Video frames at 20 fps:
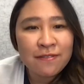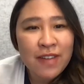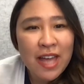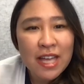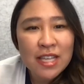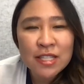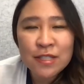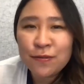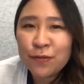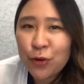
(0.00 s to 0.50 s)
to
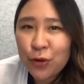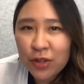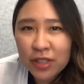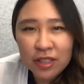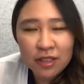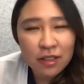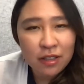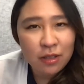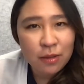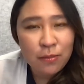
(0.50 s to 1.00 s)
fast forward
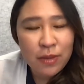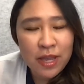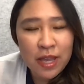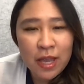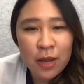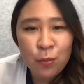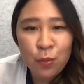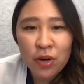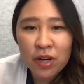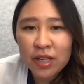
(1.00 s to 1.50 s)
a little bit
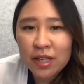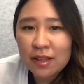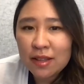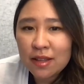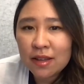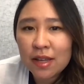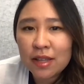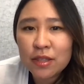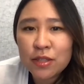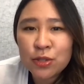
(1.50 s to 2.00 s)
and we're going to
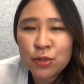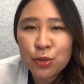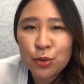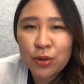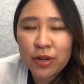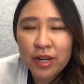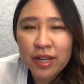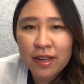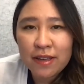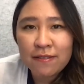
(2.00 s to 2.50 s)
look at the
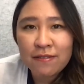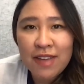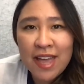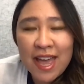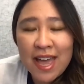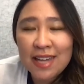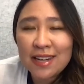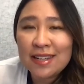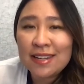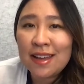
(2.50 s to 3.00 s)
story of
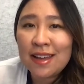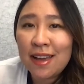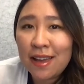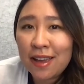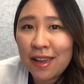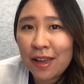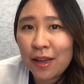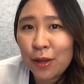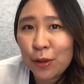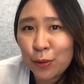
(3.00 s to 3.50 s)

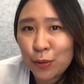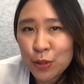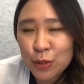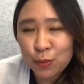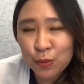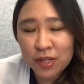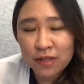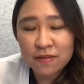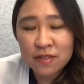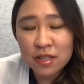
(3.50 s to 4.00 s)
Adoniah, who was
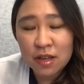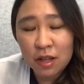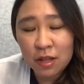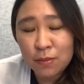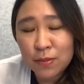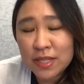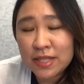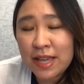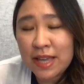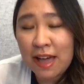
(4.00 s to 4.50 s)
one of
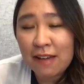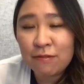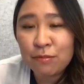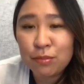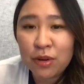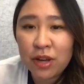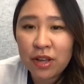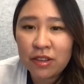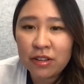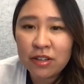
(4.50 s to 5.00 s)
Solomon's half
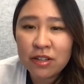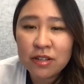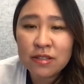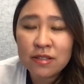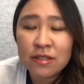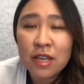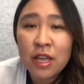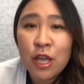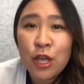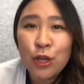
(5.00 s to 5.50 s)

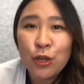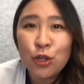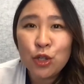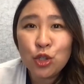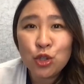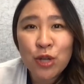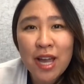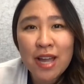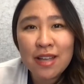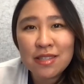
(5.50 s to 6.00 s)
brothers, who
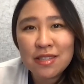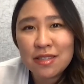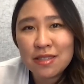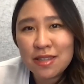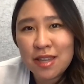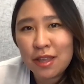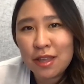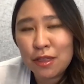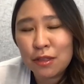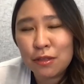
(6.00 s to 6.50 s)
tried to
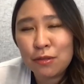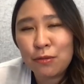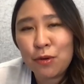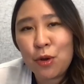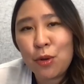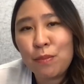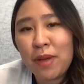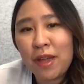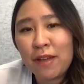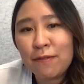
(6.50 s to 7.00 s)
take the
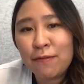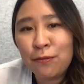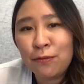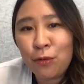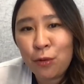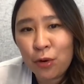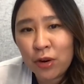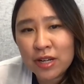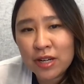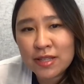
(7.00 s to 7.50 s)
throne by
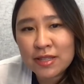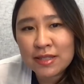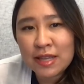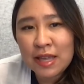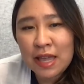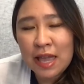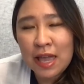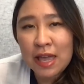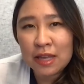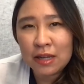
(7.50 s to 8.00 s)
force.
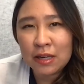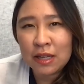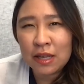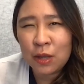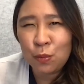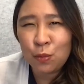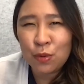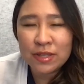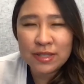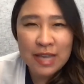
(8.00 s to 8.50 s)
And
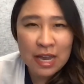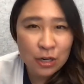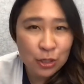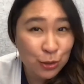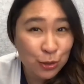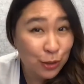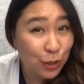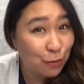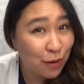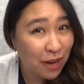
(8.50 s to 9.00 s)
it was
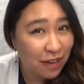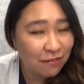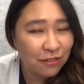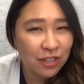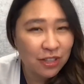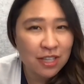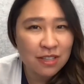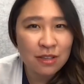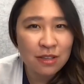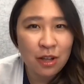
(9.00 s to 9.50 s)
actually
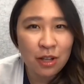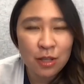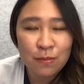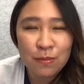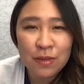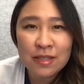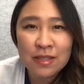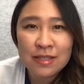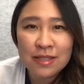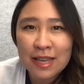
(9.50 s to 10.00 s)
rightfully
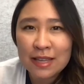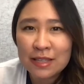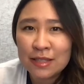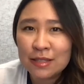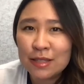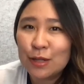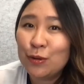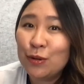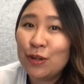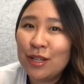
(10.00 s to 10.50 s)
Solomon's, as
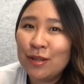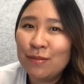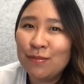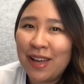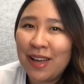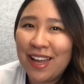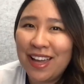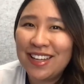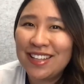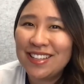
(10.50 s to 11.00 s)
decreed
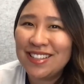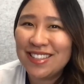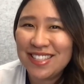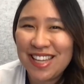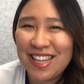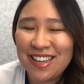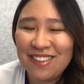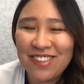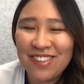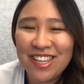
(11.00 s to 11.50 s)
by
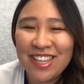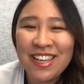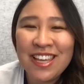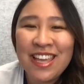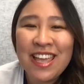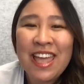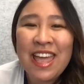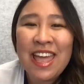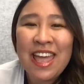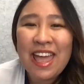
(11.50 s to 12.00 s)
David.
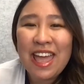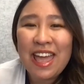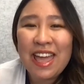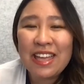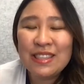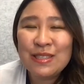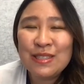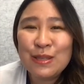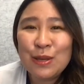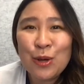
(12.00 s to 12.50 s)

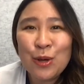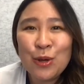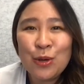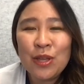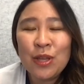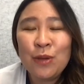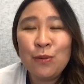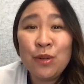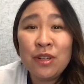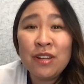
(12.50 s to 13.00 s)
And so
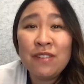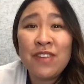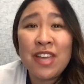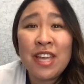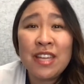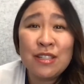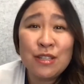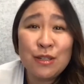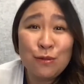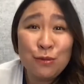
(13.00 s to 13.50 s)
it would have
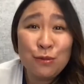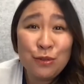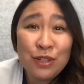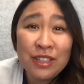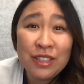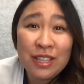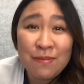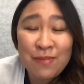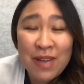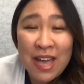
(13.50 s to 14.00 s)
ended
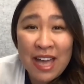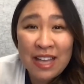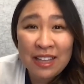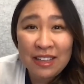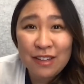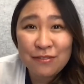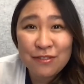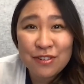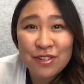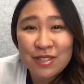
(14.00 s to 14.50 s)
really
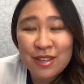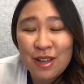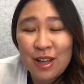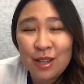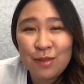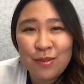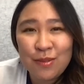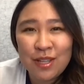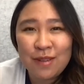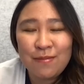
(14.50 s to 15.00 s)
badly for
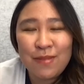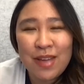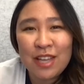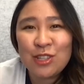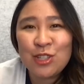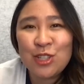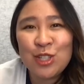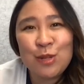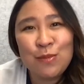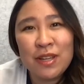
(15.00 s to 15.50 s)
Solomon and
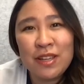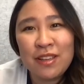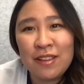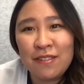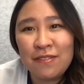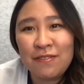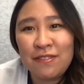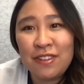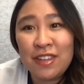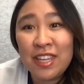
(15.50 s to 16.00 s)
Bathsheba
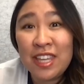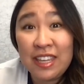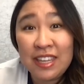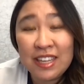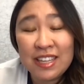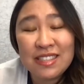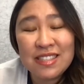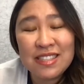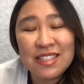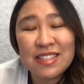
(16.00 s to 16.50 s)
if he
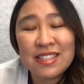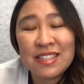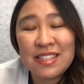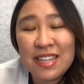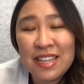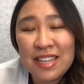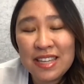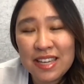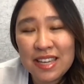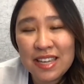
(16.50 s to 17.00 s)
had
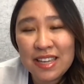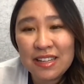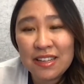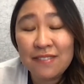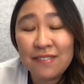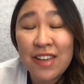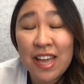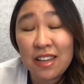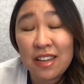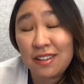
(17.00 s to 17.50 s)
succeeded,
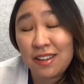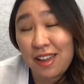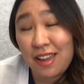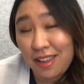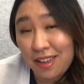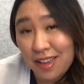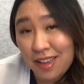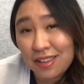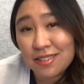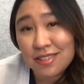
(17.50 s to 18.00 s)
if
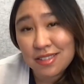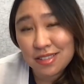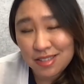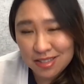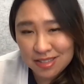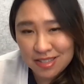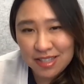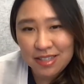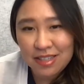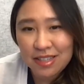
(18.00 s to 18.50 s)
Adoniah had
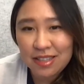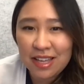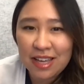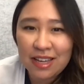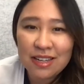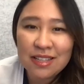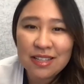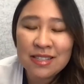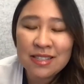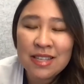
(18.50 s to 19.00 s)
succeeded,
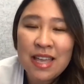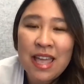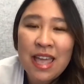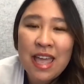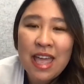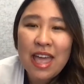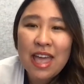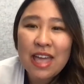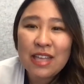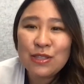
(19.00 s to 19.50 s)
that is.
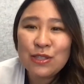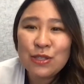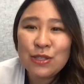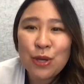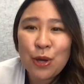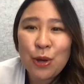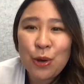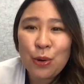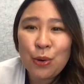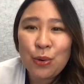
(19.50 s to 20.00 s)
And
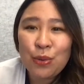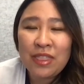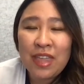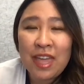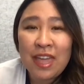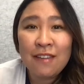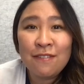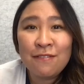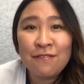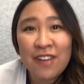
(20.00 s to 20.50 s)
so
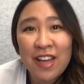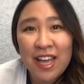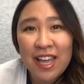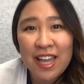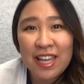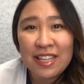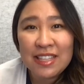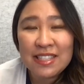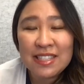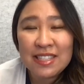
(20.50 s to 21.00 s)
they
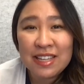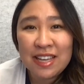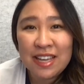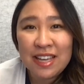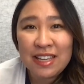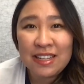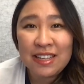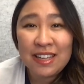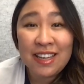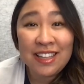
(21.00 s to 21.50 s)
find
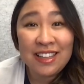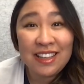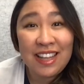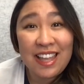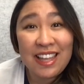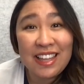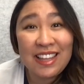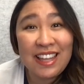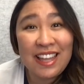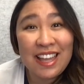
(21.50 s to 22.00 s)
an
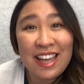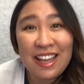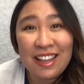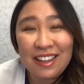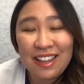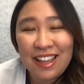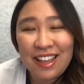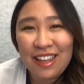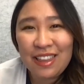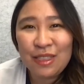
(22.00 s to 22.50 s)
unlikely
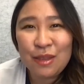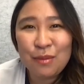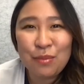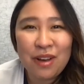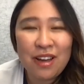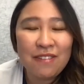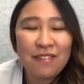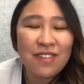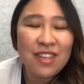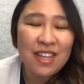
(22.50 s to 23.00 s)
ally in the
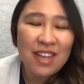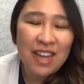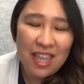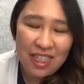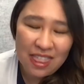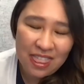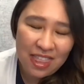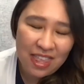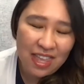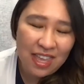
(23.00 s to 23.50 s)
prophet
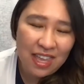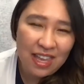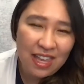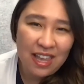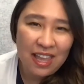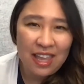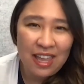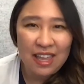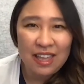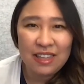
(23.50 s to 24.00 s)
Nathan,
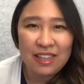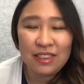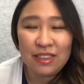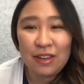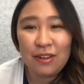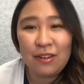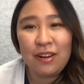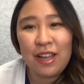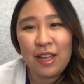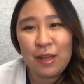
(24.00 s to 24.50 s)
and
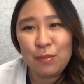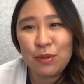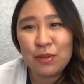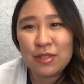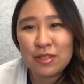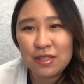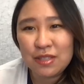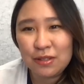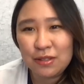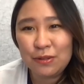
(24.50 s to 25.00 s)
they're able
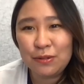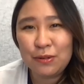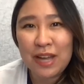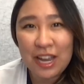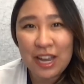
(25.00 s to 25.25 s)
to